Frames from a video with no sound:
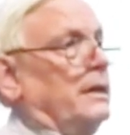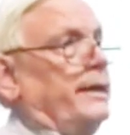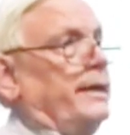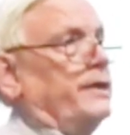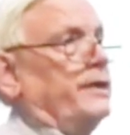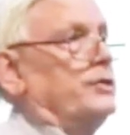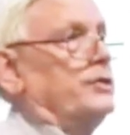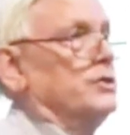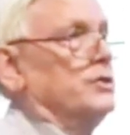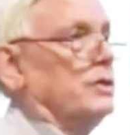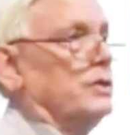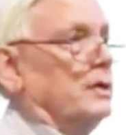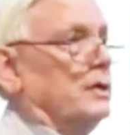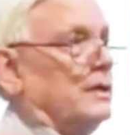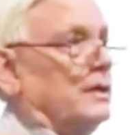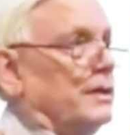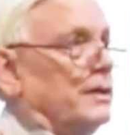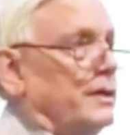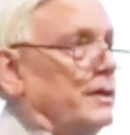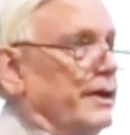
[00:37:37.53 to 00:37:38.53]
It's
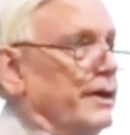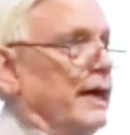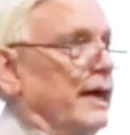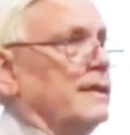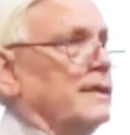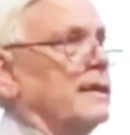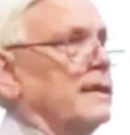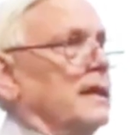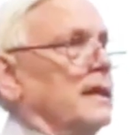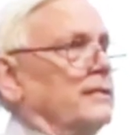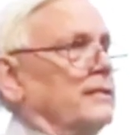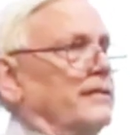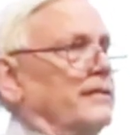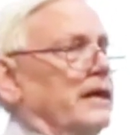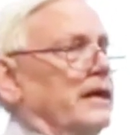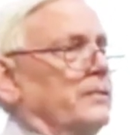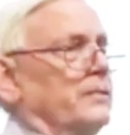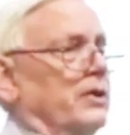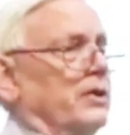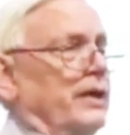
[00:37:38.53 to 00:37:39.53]
not the kind of
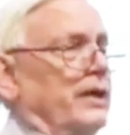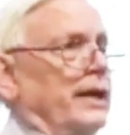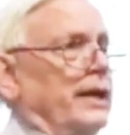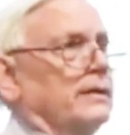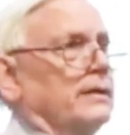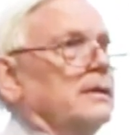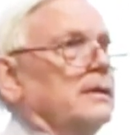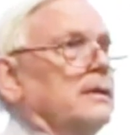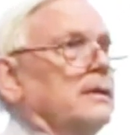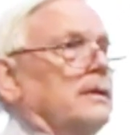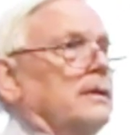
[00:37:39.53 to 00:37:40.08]
labor that